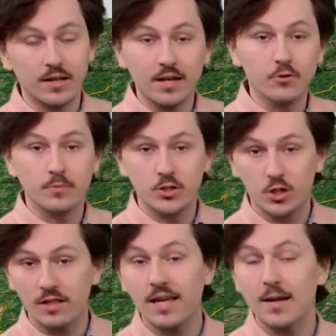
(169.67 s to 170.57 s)
And I was
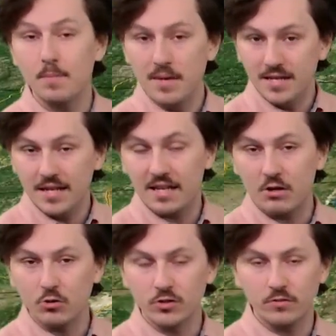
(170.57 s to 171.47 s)
mentioning that at midday here
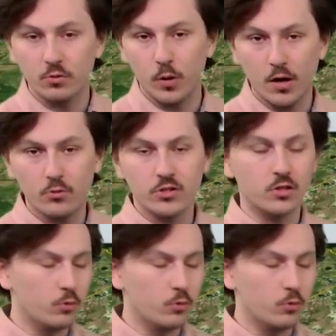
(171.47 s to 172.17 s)
just a few hours ago,